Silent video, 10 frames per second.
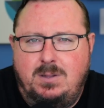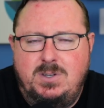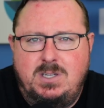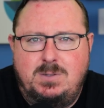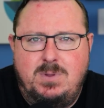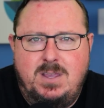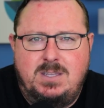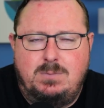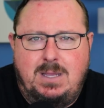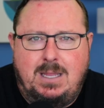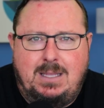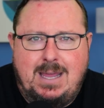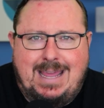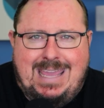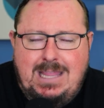solutions with this. We can
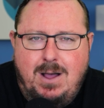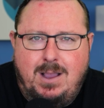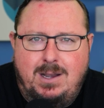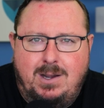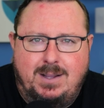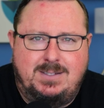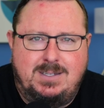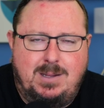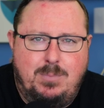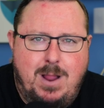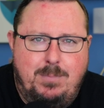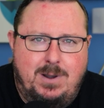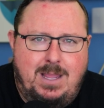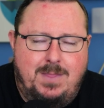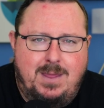get a HELOC on your existing
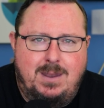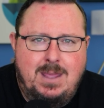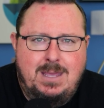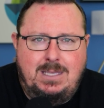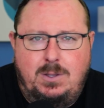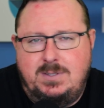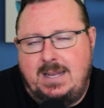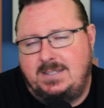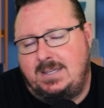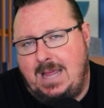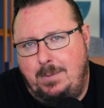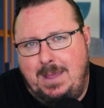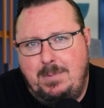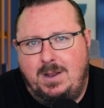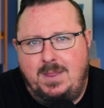property and then use that as the down
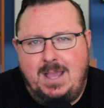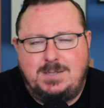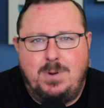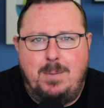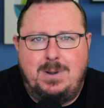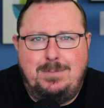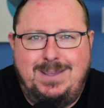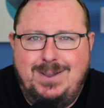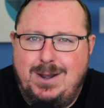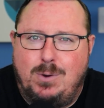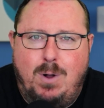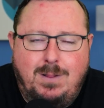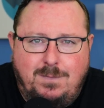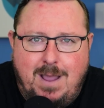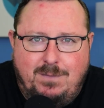payment on the next property, but you got to
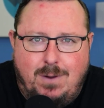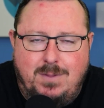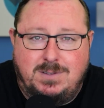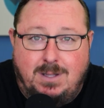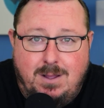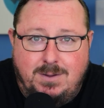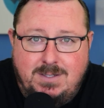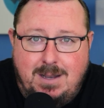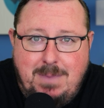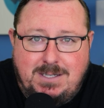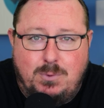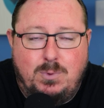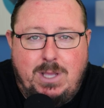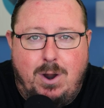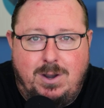qualify for all those loans and it makes it
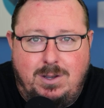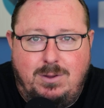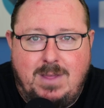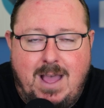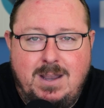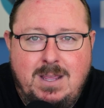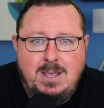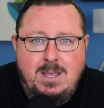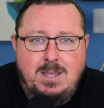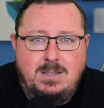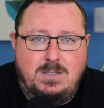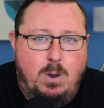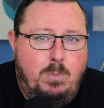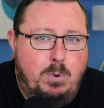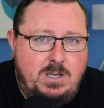really hard to do that.
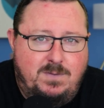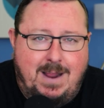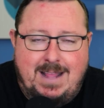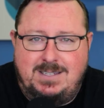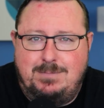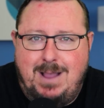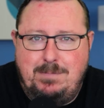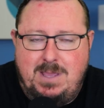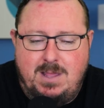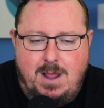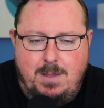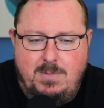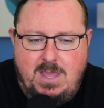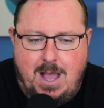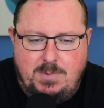So, bridge financing might be uh,
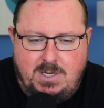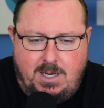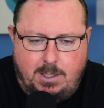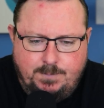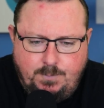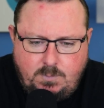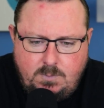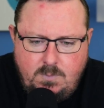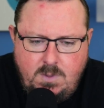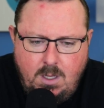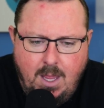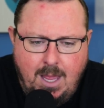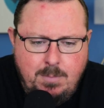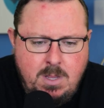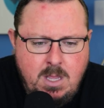the option here.
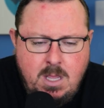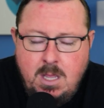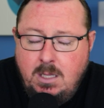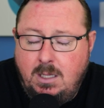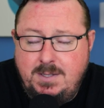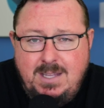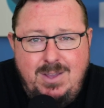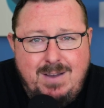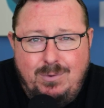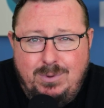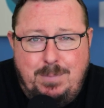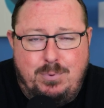Um, let's say you have a really